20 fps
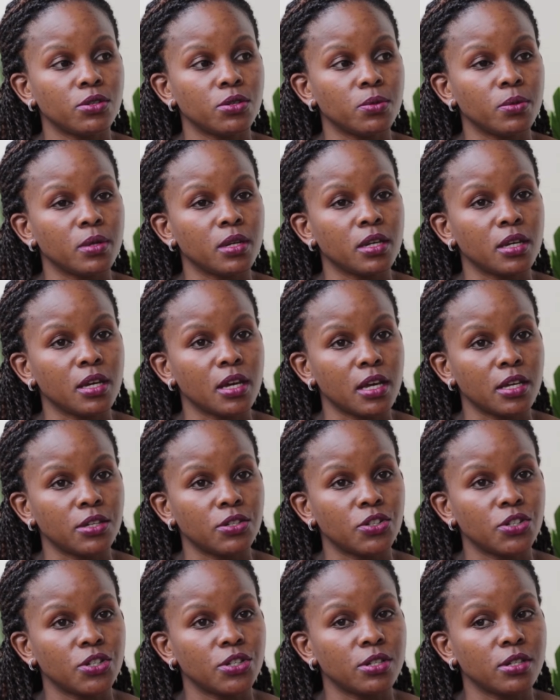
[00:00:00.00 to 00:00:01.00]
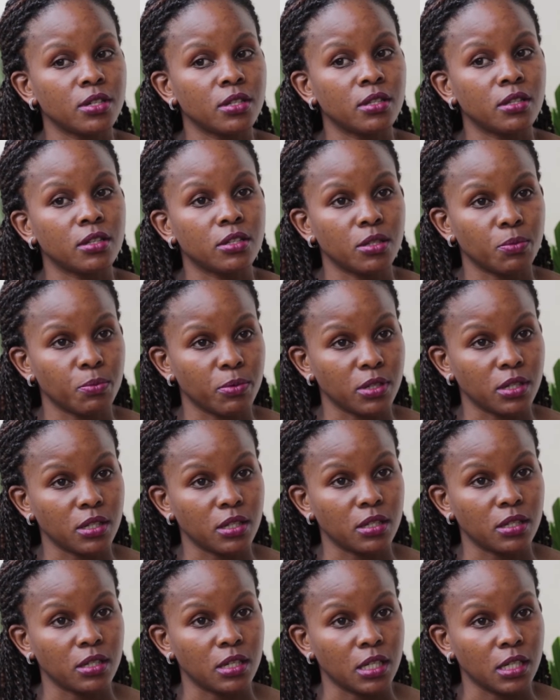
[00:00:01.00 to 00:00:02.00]
to engage in these
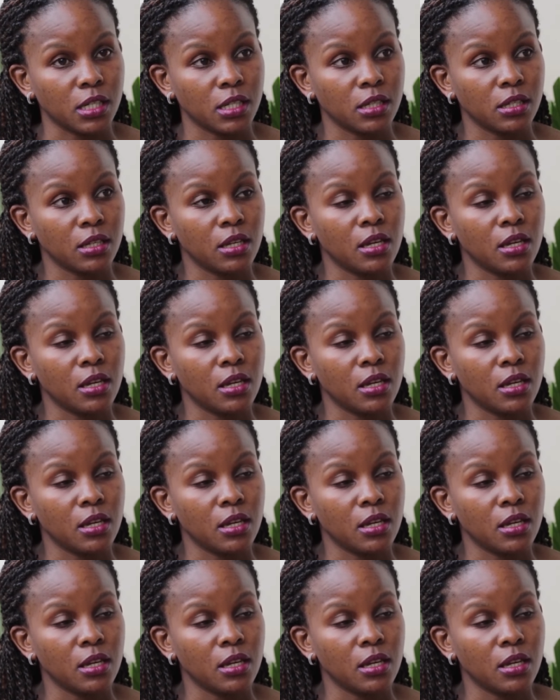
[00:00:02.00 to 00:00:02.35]
processes.